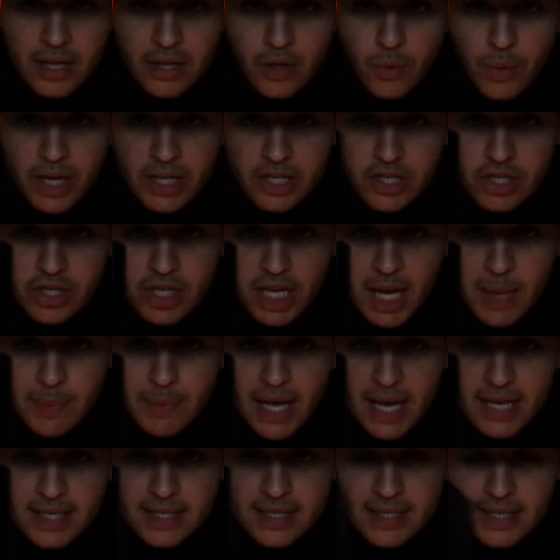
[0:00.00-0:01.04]
The way it's shaped,
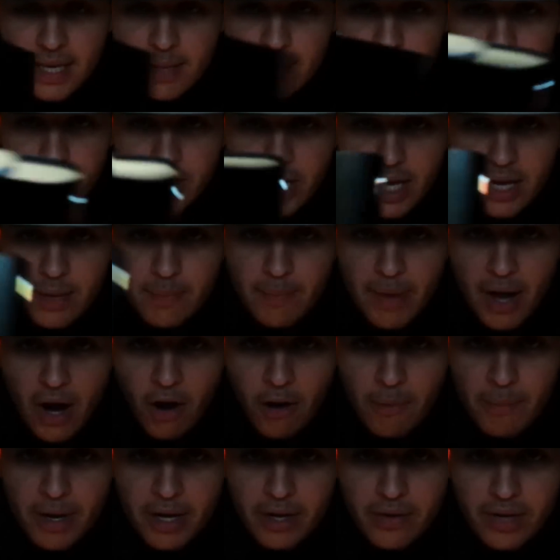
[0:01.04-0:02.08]
it has the same shape.
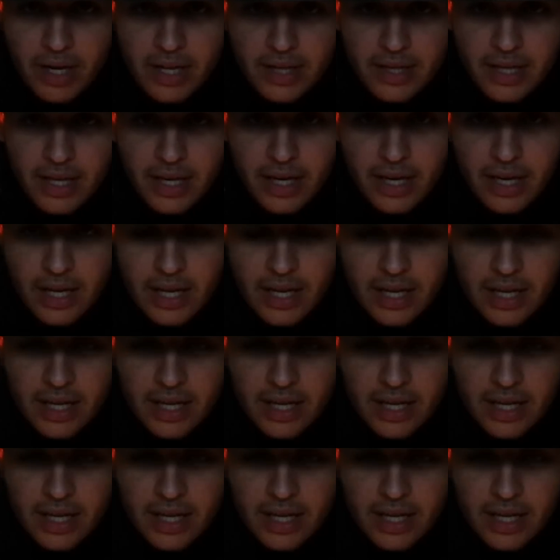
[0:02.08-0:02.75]
Power button right there.